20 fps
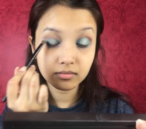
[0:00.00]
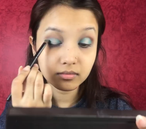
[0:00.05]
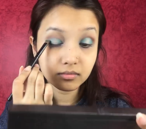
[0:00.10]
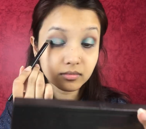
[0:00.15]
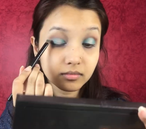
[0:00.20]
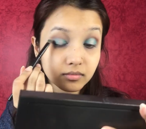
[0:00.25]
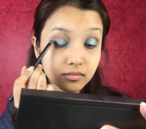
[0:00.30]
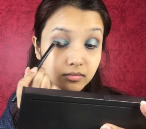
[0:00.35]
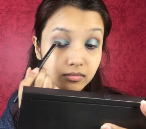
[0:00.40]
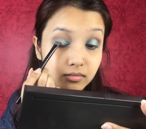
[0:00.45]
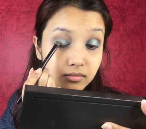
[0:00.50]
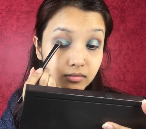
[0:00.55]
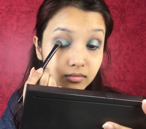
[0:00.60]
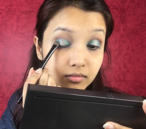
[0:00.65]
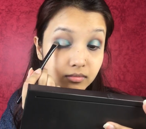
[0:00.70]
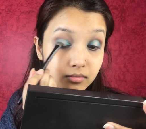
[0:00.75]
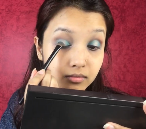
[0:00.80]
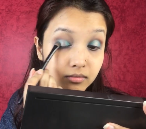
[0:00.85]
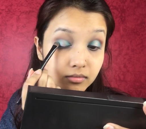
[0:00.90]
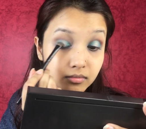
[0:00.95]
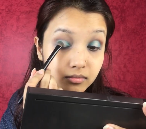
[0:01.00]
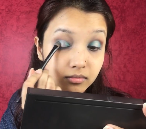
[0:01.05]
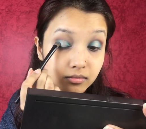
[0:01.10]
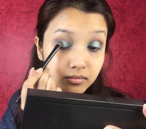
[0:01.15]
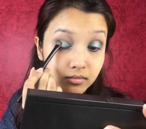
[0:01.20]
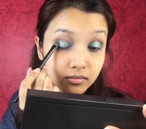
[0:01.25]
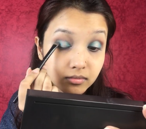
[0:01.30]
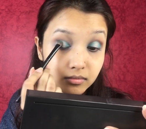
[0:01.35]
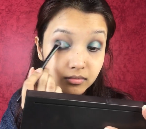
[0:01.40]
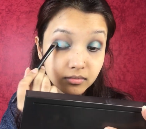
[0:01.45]

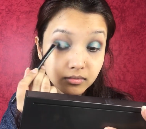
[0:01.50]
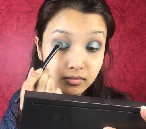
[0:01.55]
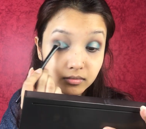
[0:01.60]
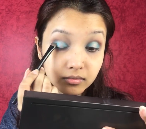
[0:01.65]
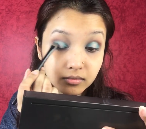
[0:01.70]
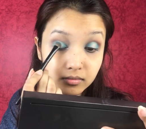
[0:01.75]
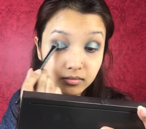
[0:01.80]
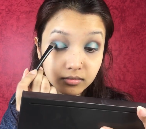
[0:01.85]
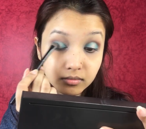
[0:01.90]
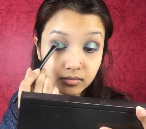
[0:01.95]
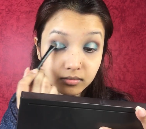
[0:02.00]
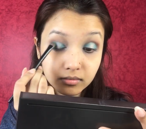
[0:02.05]
(silence)